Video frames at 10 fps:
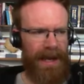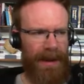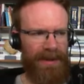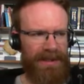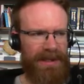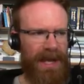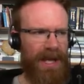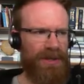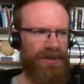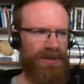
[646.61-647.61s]
So
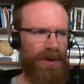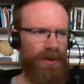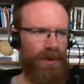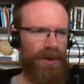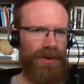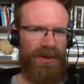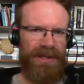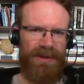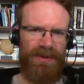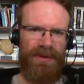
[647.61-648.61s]
this was a very
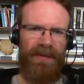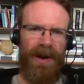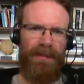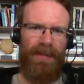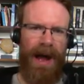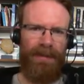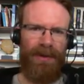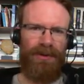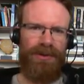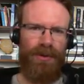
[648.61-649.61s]
popular story that
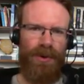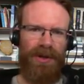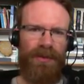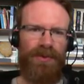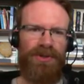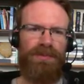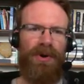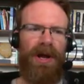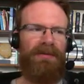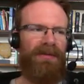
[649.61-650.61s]
was spread very
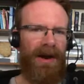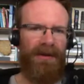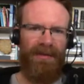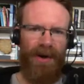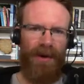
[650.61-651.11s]
far and wide.